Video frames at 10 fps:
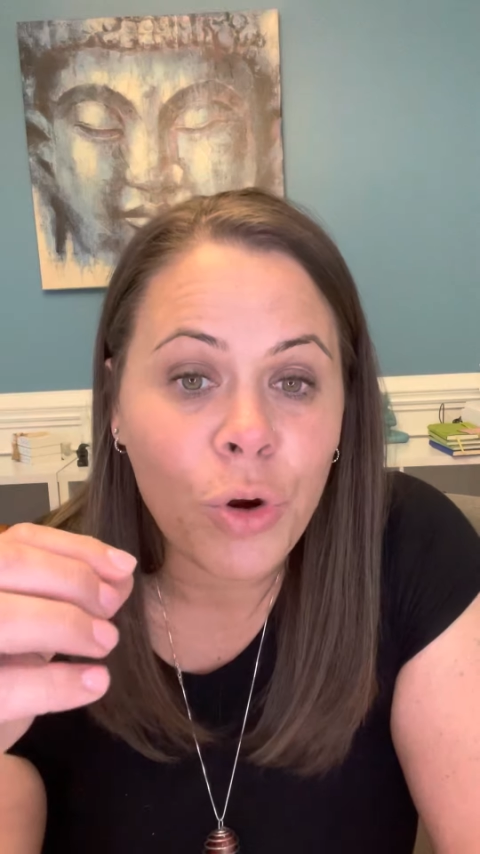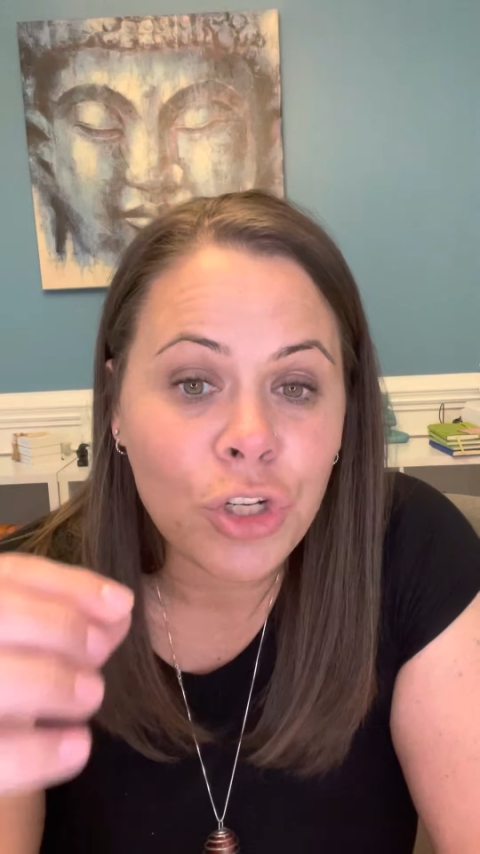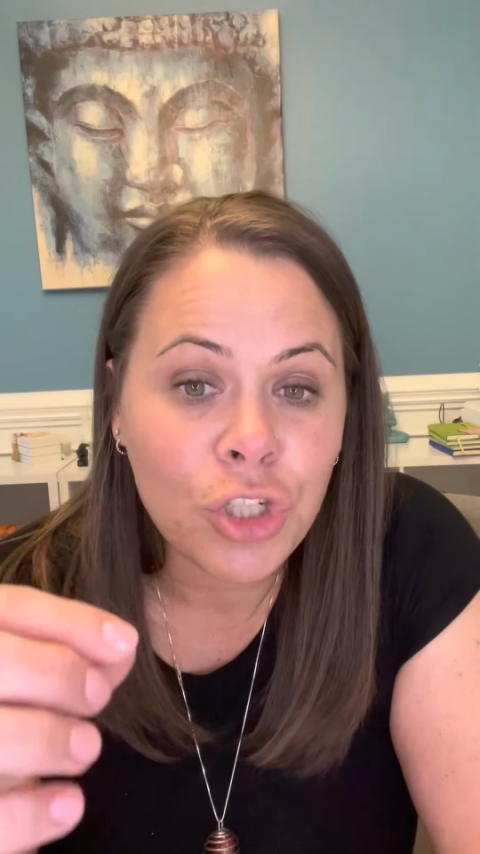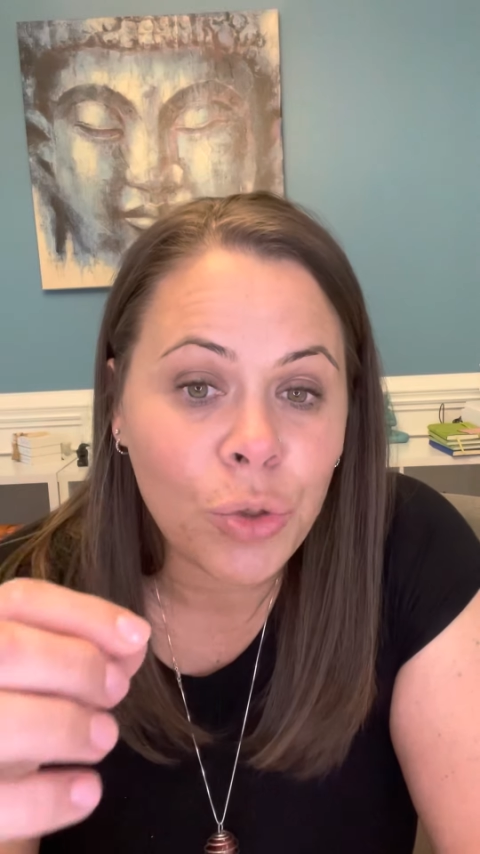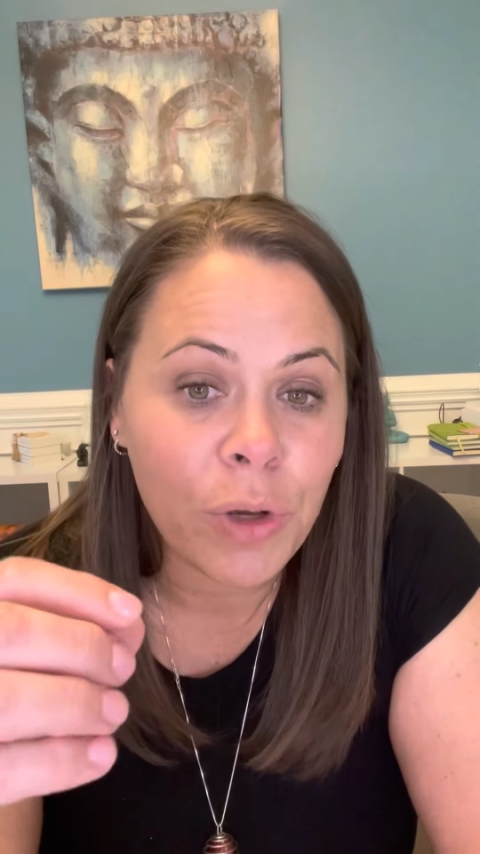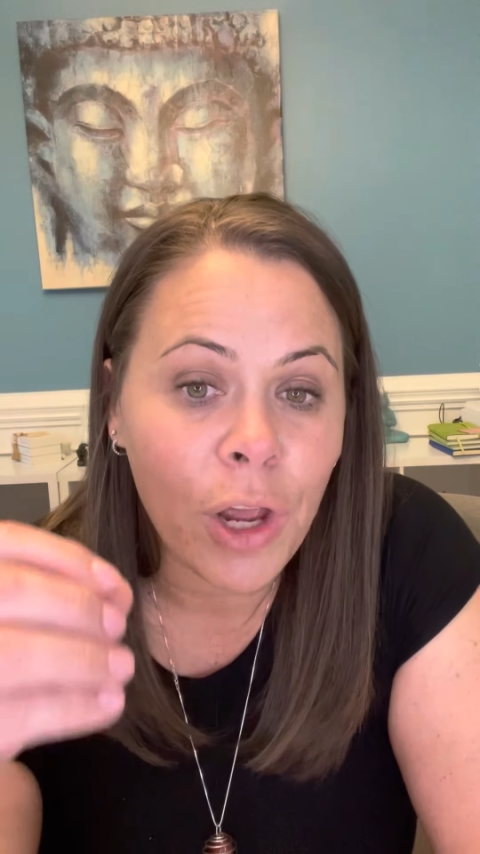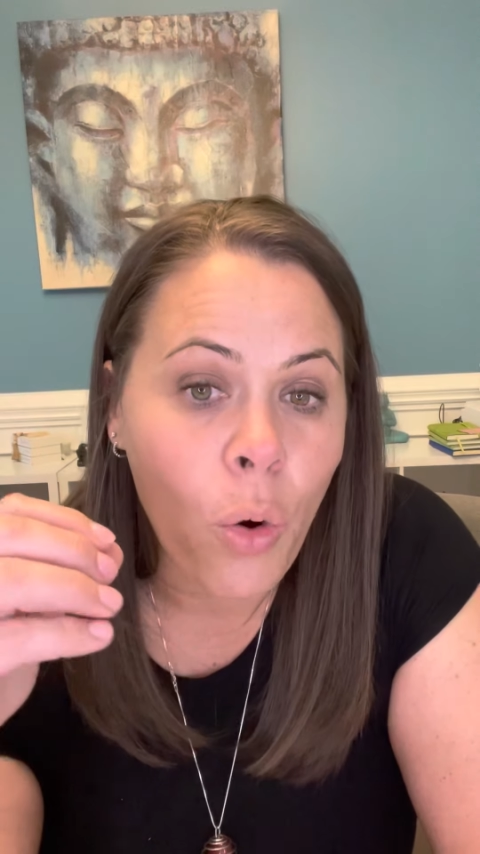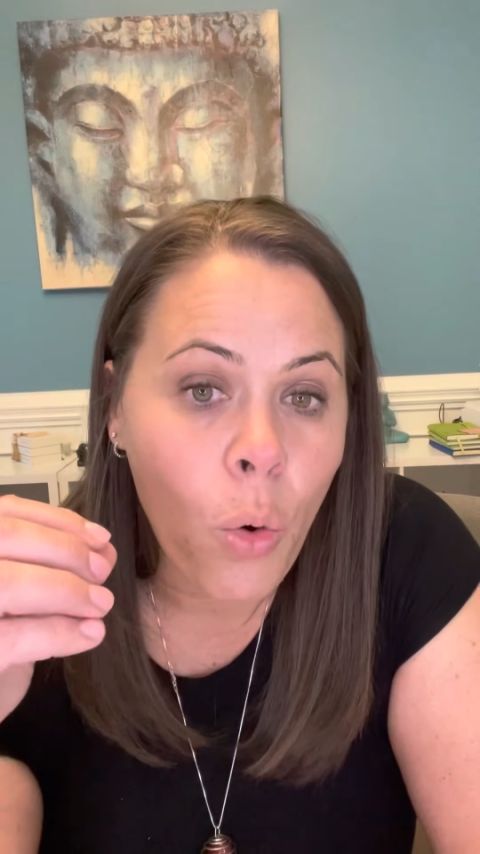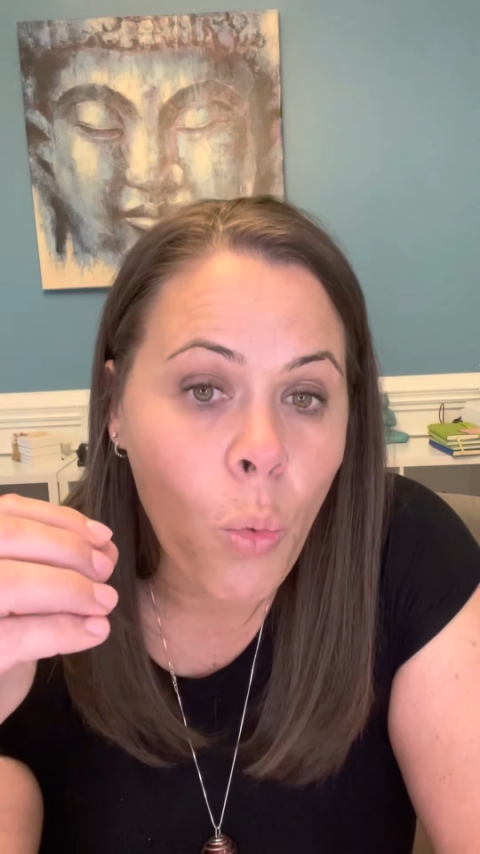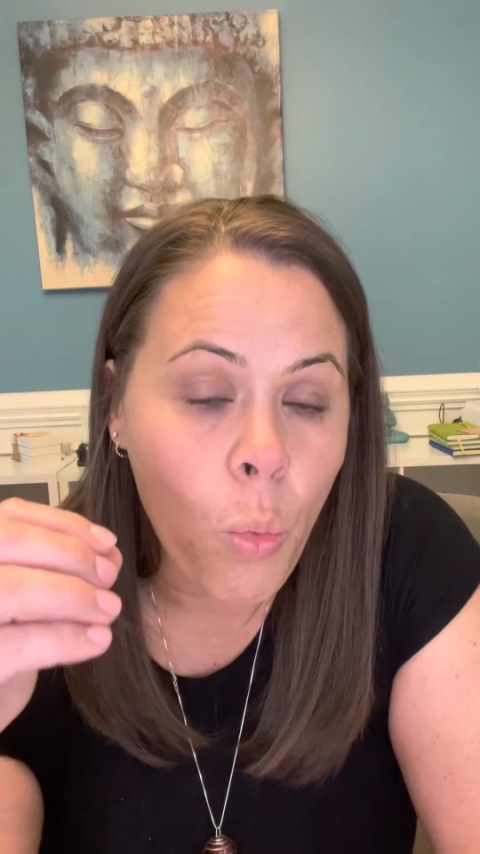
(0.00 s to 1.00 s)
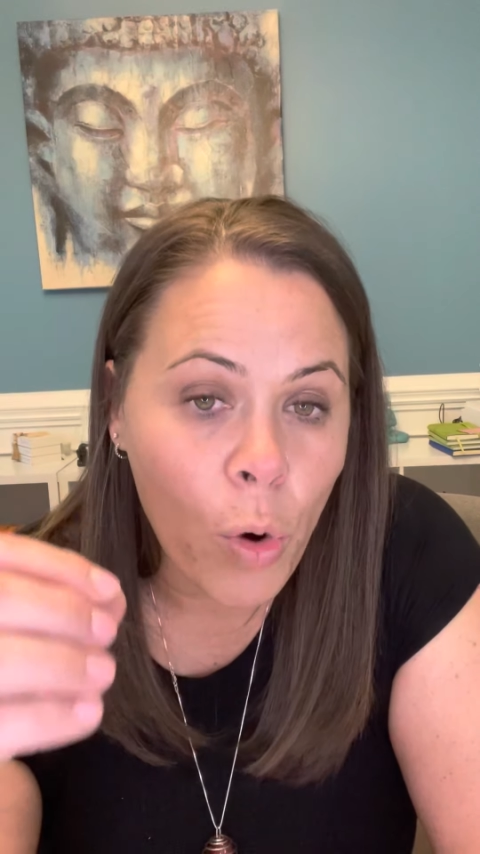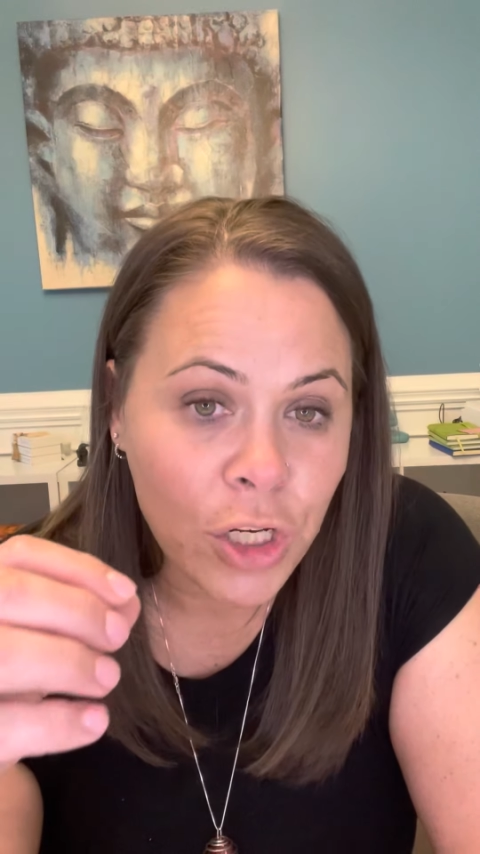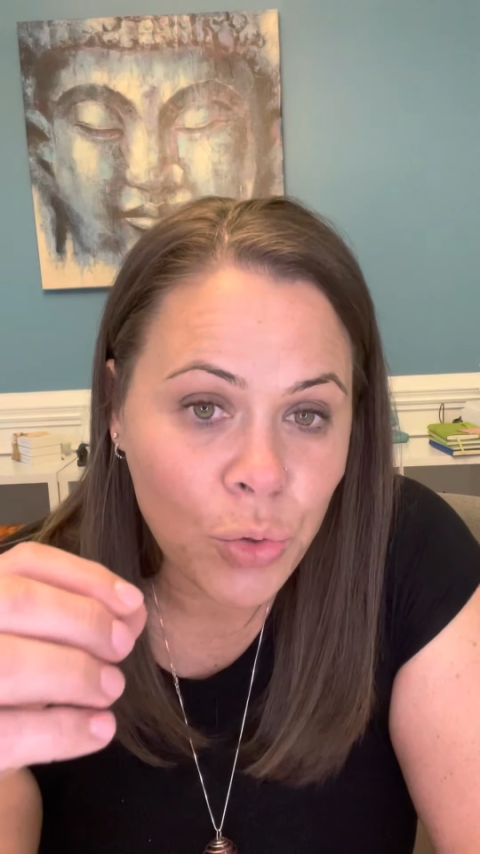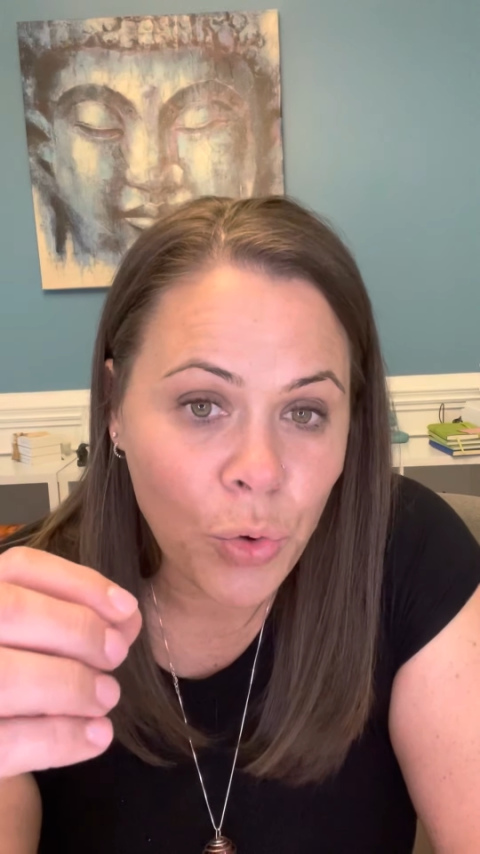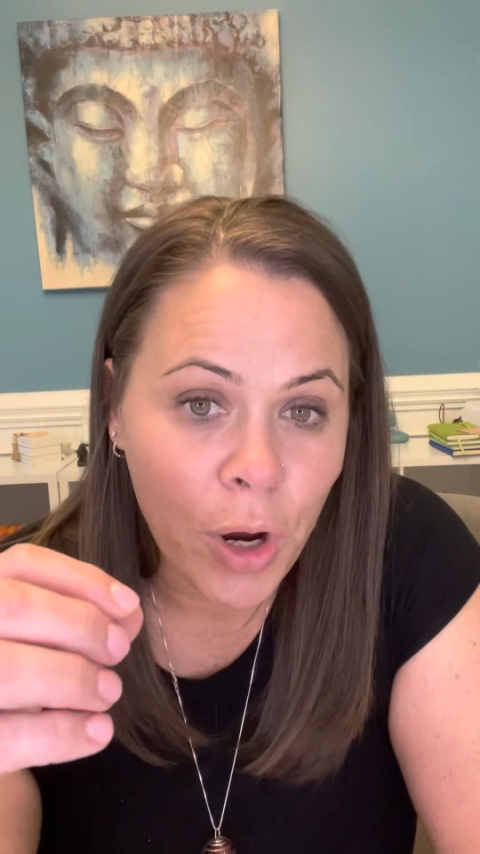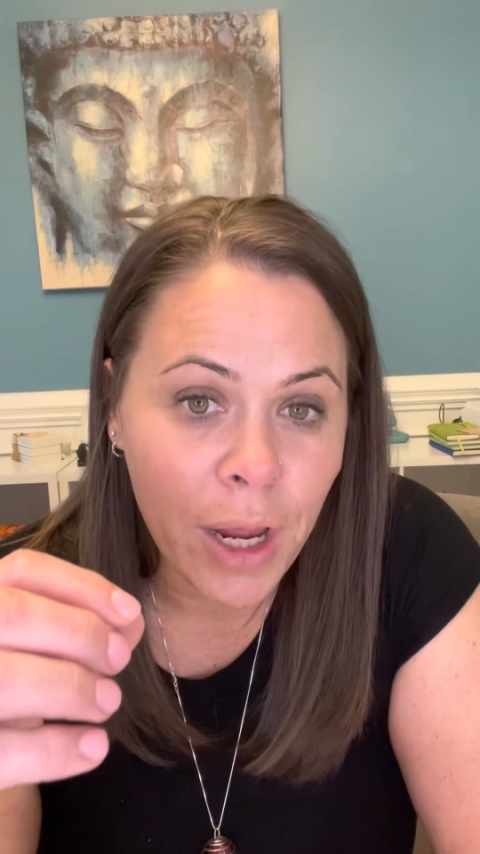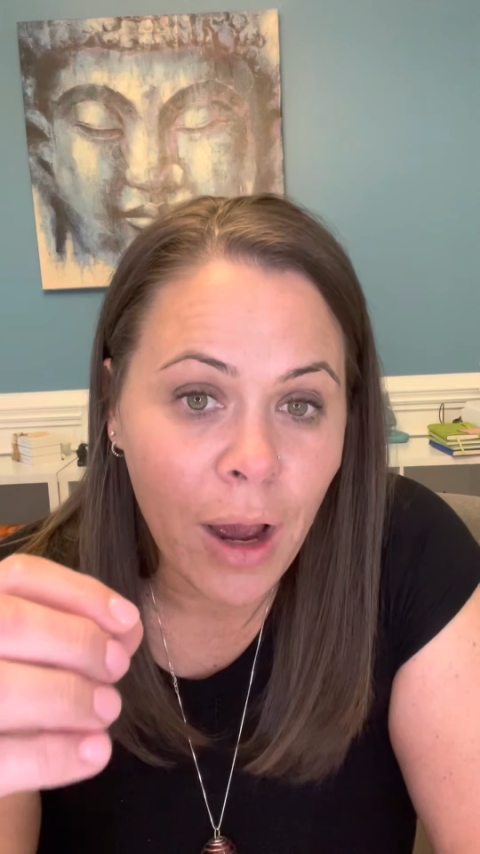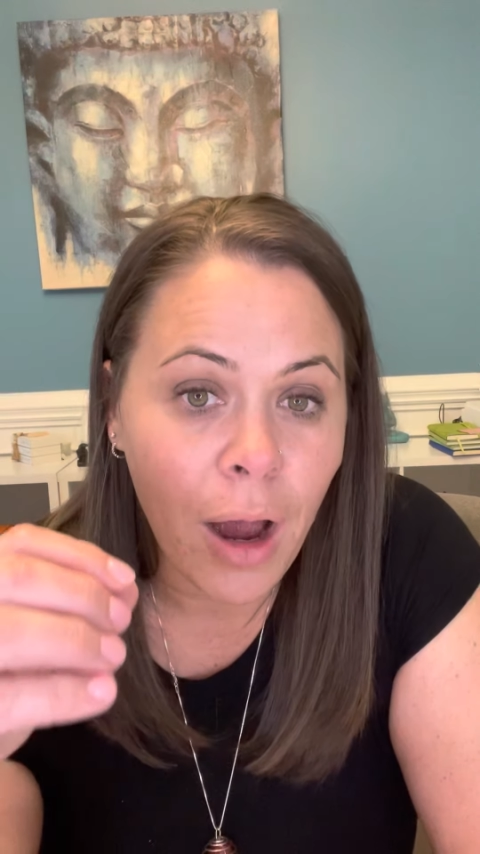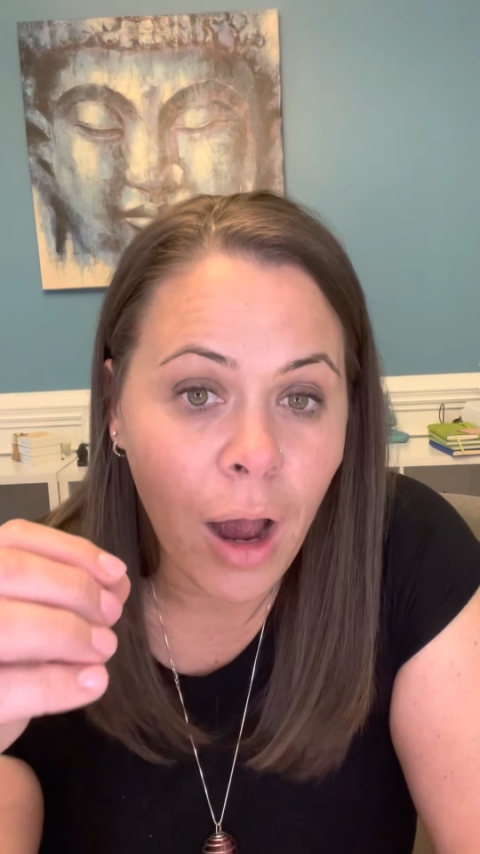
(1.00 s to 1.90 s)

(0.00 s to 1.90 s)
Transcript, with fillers: doing what's right